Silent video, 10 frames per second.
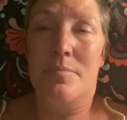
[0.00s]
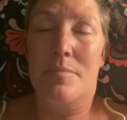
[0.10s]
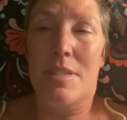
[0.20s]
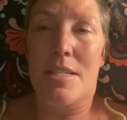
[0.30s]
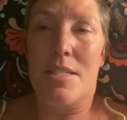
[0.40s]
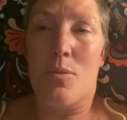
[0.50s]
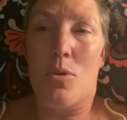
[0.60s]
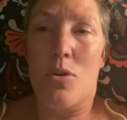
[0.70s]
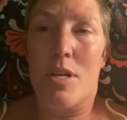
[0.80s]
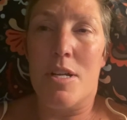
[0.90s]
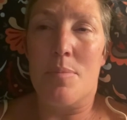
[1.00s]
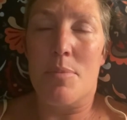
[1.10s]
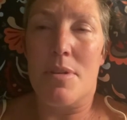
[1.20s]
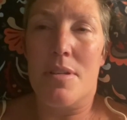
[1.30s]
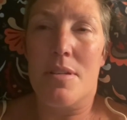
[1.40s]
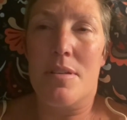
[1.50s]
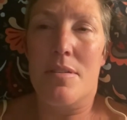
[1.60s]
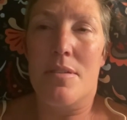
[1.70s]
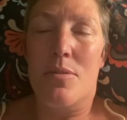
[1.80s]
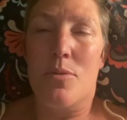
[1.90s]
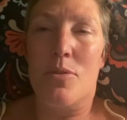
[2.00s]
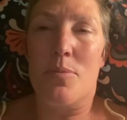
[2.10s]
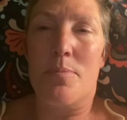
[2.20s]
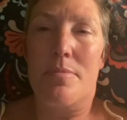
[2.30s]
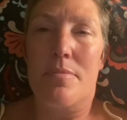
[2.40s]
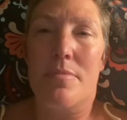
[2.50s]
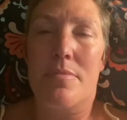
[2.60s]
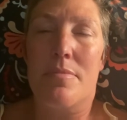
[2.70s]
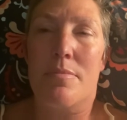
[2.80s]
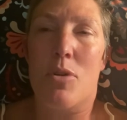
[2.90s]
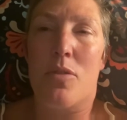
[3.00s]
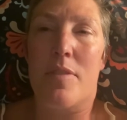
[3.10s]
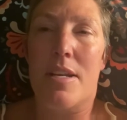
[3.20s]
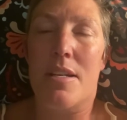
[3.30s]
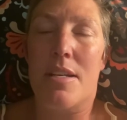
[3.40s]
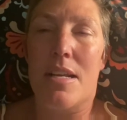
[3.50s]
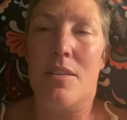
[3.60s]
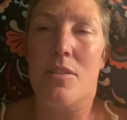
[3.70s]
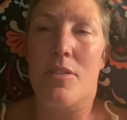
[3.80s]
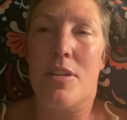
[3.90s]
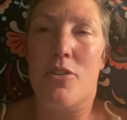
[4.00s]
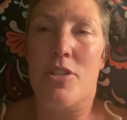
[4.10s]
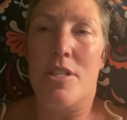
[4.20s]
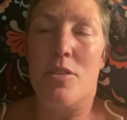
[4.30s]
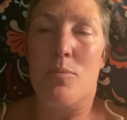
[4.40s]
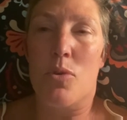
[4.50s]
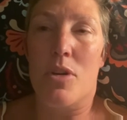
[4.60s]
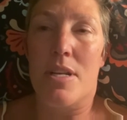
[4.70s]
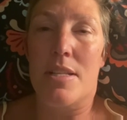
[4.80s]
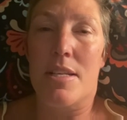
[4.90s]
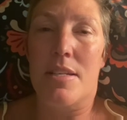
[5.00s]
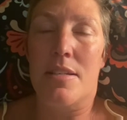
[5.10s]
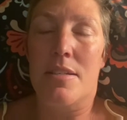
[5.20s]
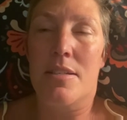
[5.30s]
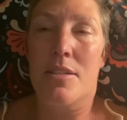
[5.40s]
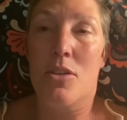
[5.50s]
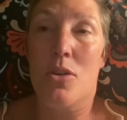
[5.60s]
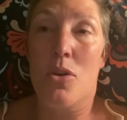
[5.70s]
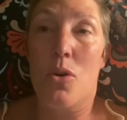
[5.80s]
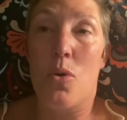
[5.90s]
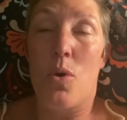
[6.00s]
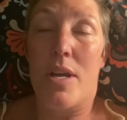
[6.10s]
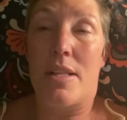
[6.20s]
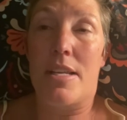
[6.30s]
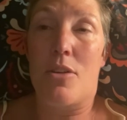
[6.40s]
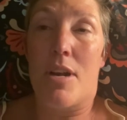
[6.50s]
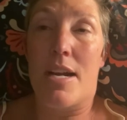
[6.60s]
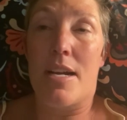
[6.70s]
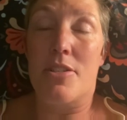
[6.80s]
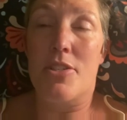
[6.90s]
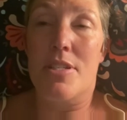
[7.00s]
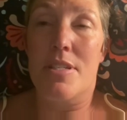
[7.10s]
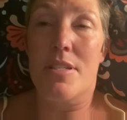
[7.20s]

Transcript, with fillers: because I woke up, uh, was motivated and had a little energy this morning and then quickly crashed.